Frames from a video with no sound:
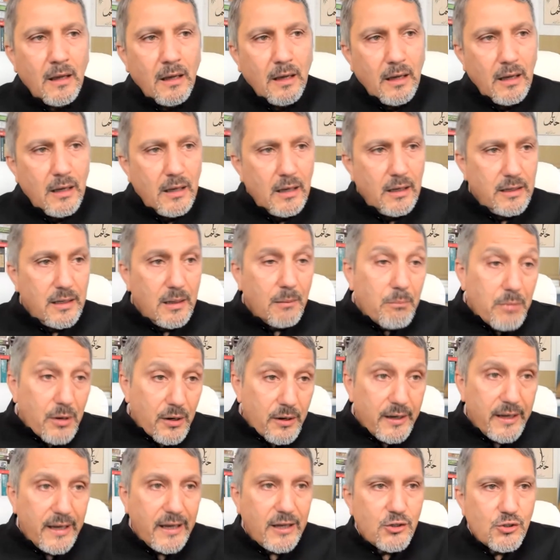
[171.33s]
Number
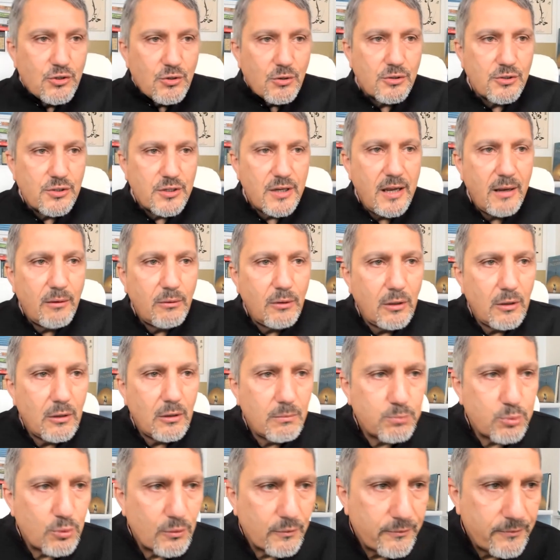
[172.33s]
8, Georgetown
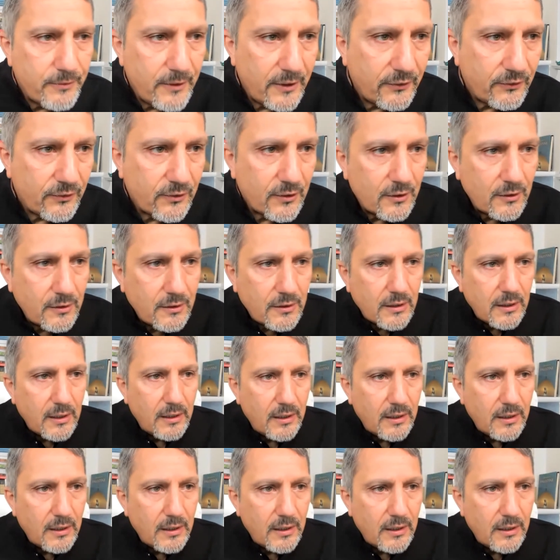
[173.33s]
law professor.